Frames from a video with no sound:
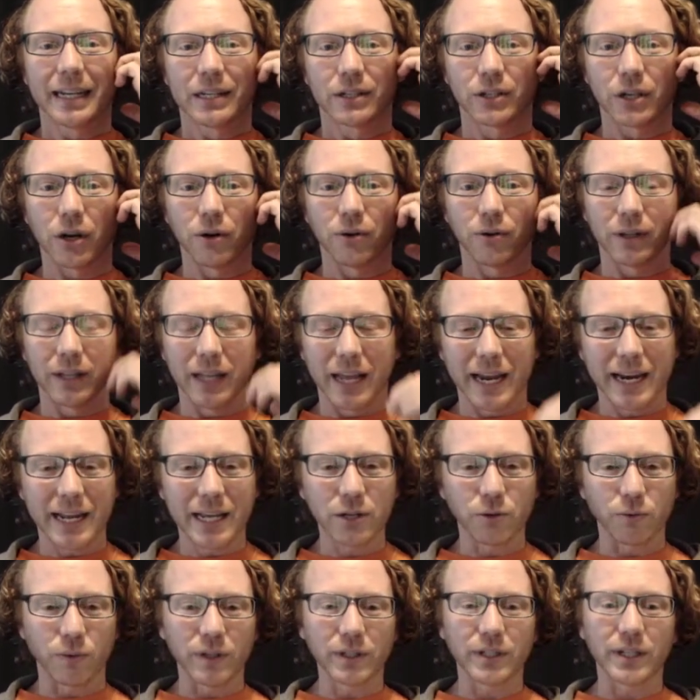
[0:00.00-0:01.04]
so
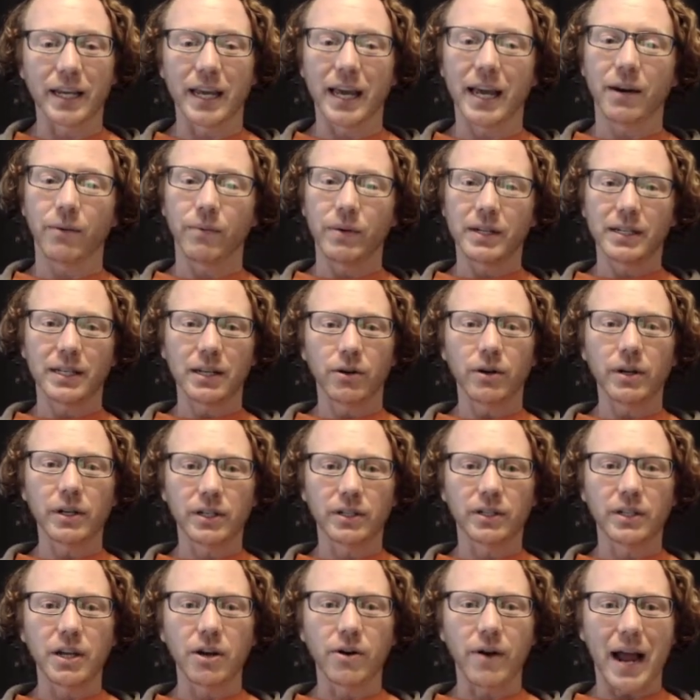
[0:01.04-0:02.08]
ladies, once again, we still get
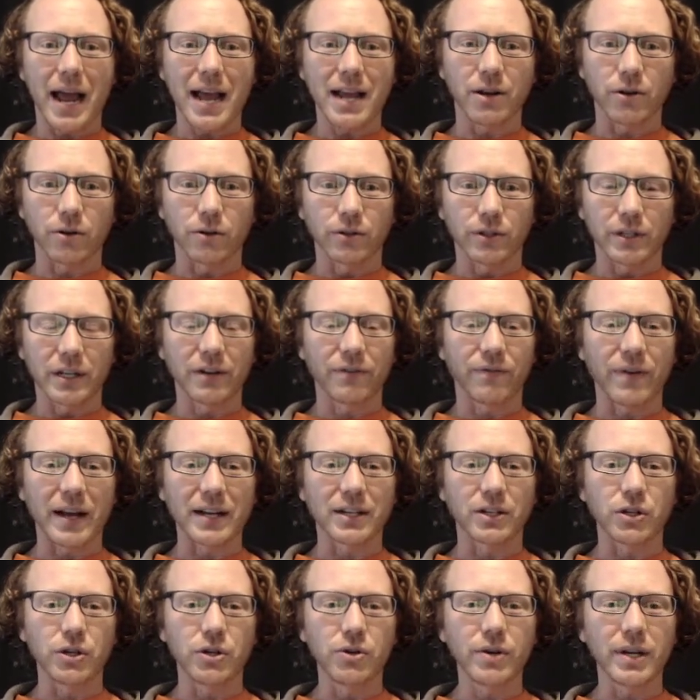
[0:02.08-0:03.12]
to see your ankles. And in
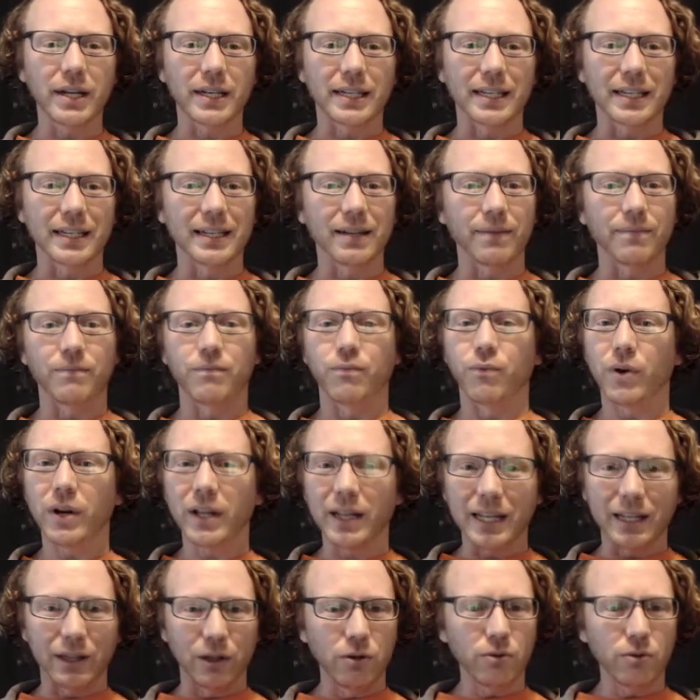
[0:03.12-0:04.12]
fact, you get to really